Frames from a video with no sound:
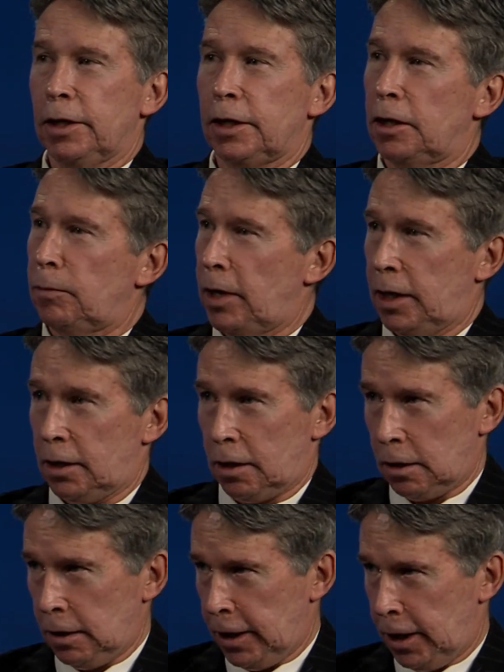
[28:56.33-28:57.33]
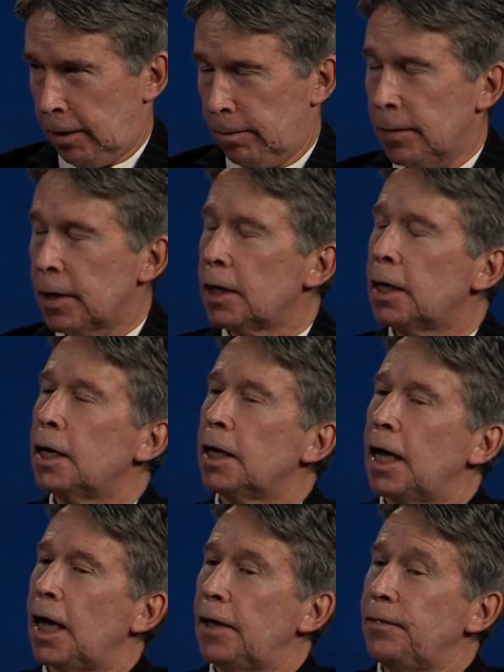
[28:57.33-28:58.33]
can make a claim.
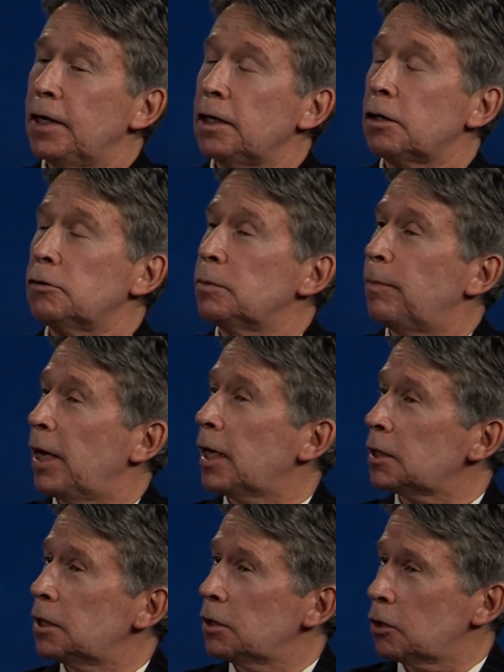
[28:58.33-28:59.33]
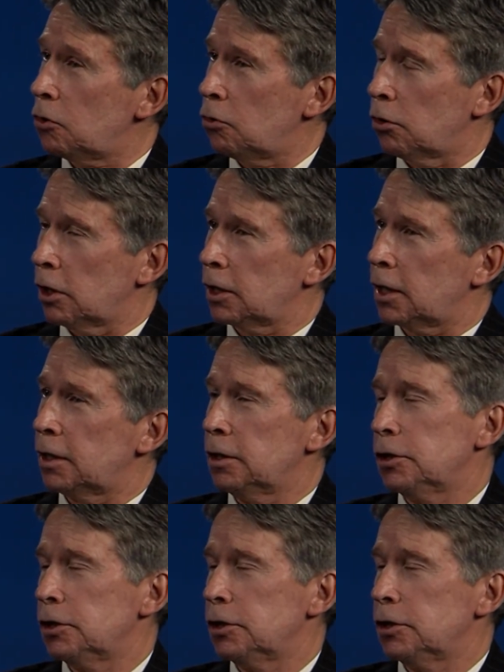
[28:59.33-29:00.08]
And then it goes back to the court and the